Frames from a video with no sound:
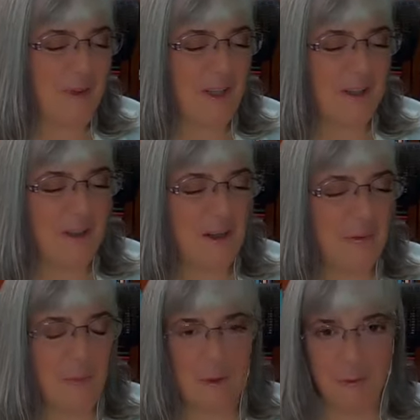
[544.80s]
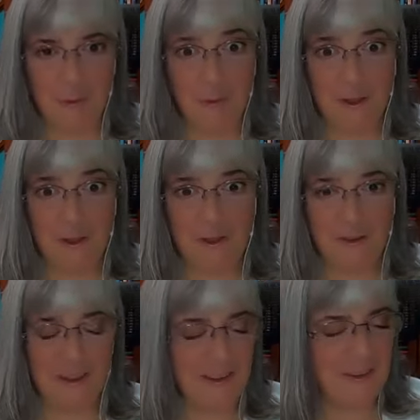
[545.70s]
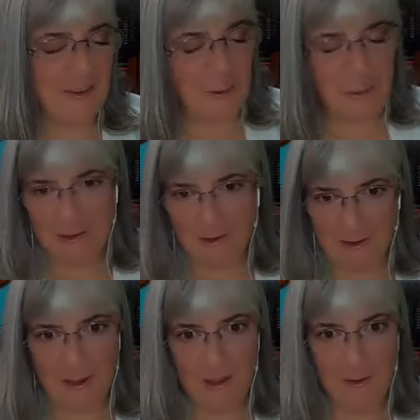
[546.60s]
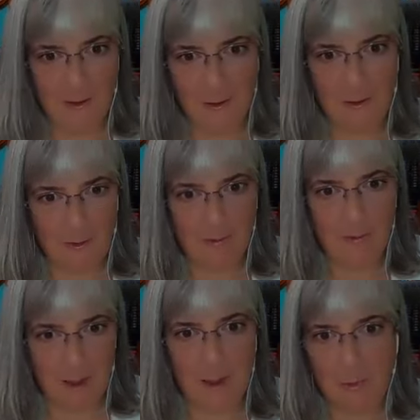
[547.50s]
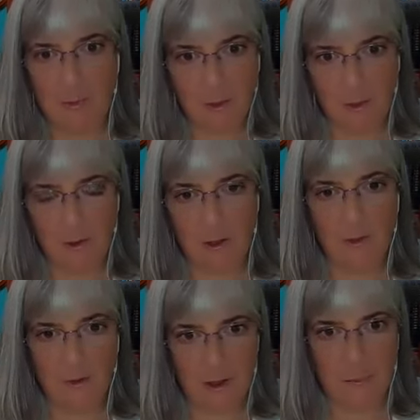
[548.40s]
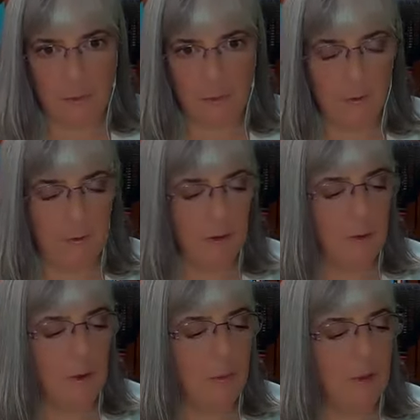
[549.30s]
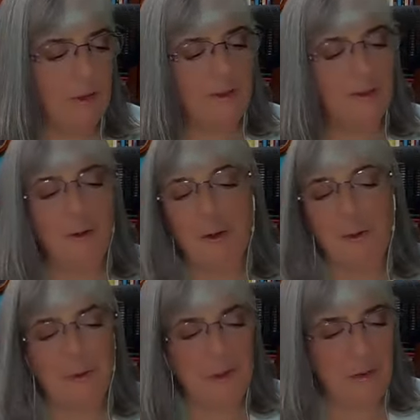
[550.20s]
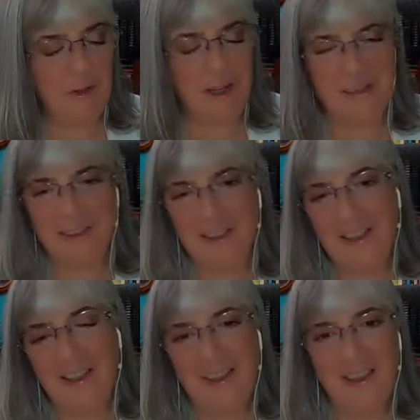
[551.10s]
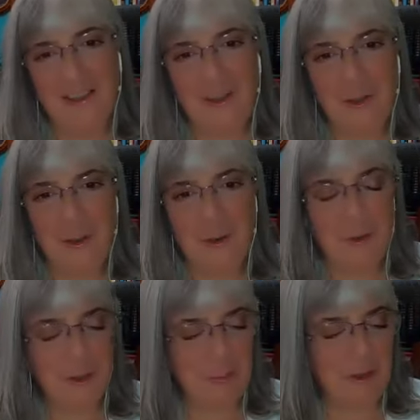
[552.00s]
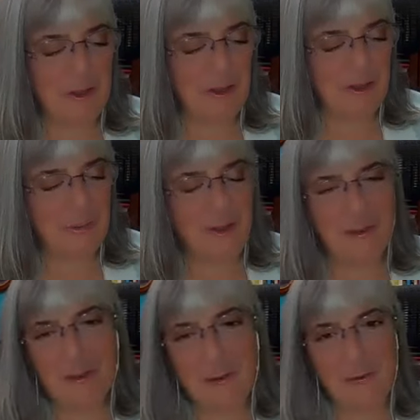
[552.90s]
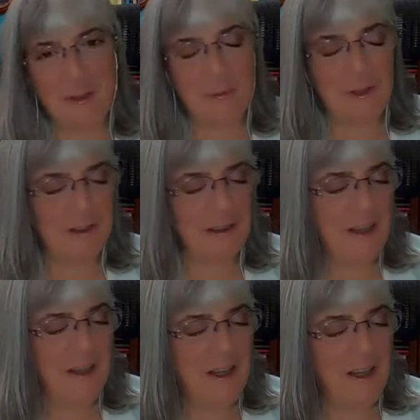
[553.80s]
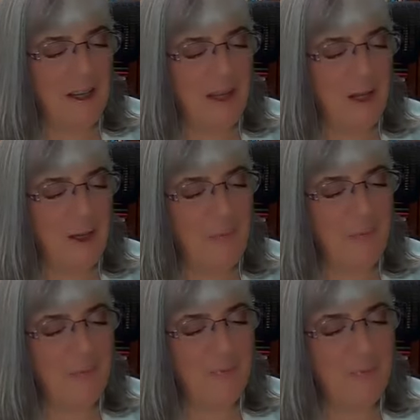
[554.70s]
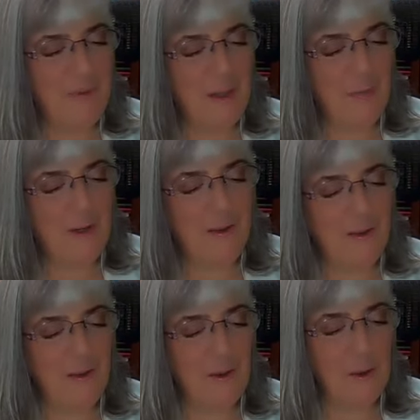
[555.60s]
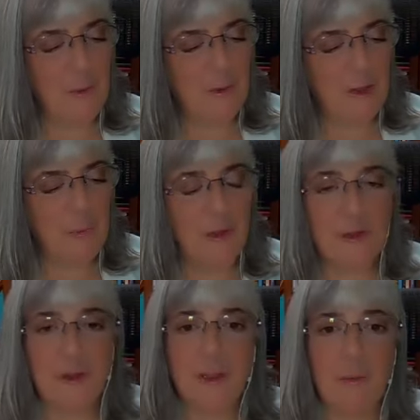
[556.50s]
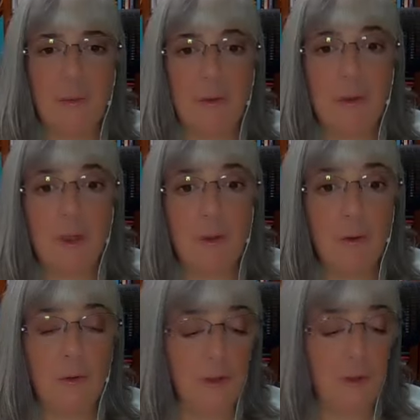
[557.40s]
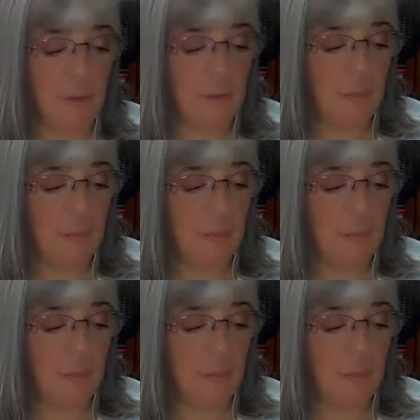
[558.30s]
yeah, and God forbid the phone rings, right? So we want the text before you call, text before you ring the doorbell, right? So overly private in their lower expressions. I'm having a little fun with you. Type 5s in their lower expression can be reclusive.